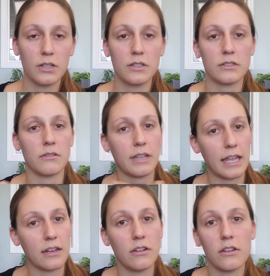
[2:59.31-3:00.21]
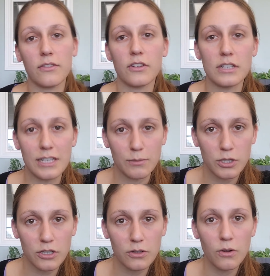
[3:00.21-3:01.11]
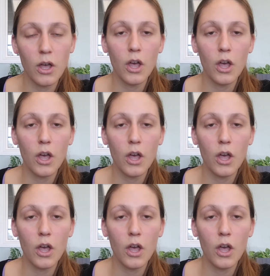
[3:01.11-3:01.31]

So again, look for a deep shoe,